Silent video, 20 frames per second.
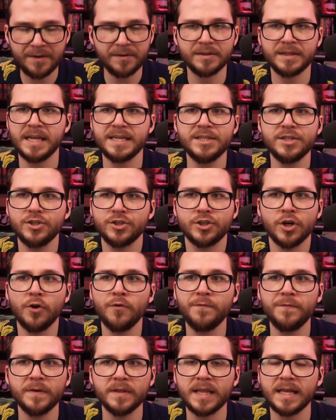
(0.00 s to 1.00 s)
just
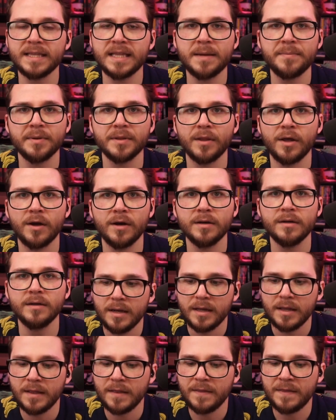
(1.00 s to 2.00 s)
don't feel like they belong.
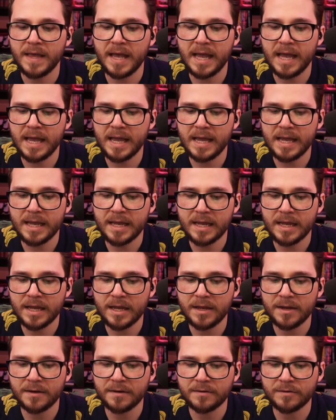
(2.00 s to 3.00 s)

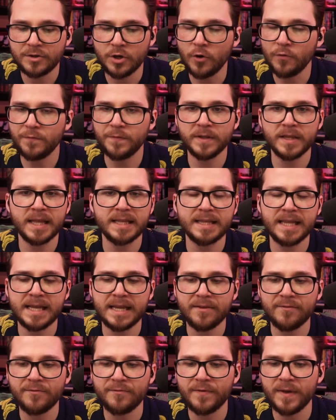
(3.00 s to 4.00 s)
They don't feel like they
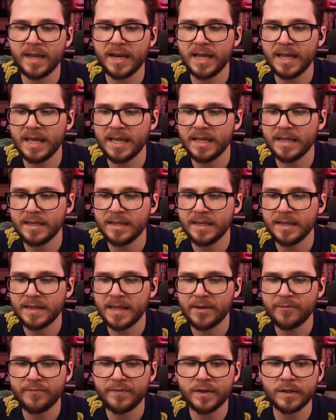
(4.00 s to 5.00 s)
can fit in.
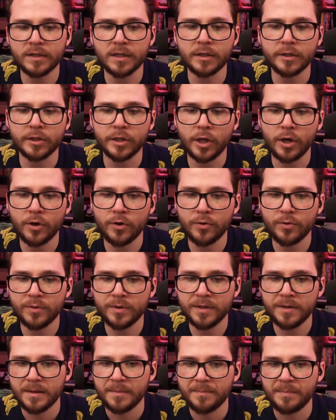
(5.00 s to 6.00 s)
They feel
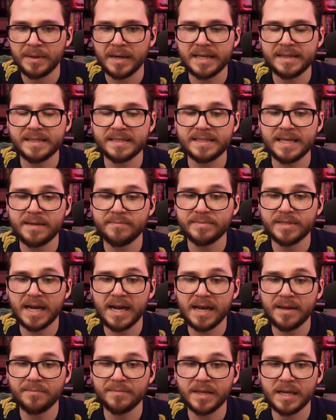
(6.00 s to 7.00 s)
alone. But at the same
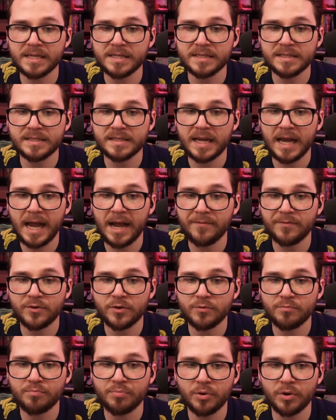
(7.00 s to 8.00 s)
time, they just have
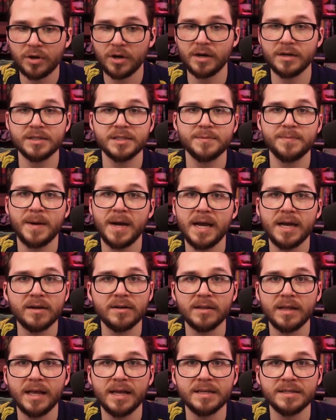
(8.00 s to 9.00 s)
to put on a
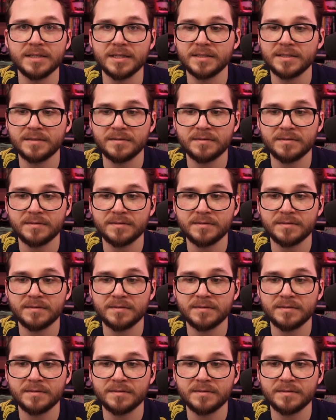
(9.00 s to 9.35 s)
smile and just